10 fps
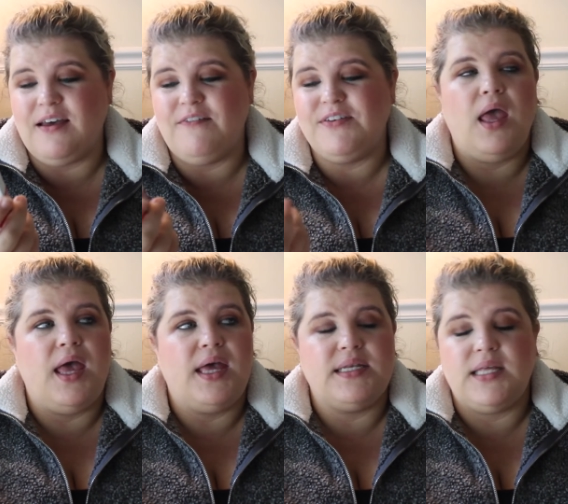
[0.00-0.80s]
of.
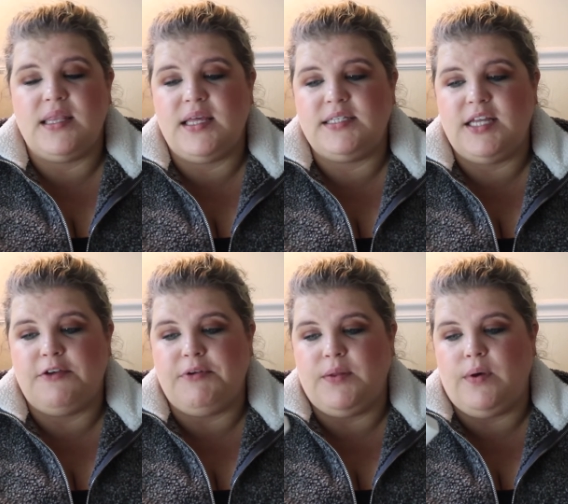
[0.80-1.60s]
And they
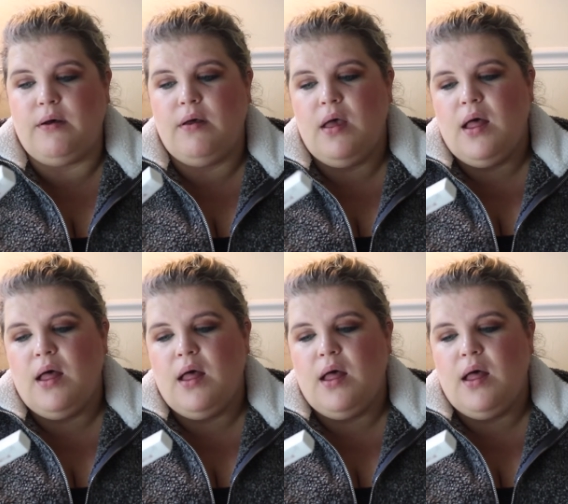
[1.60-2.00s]
stay really well.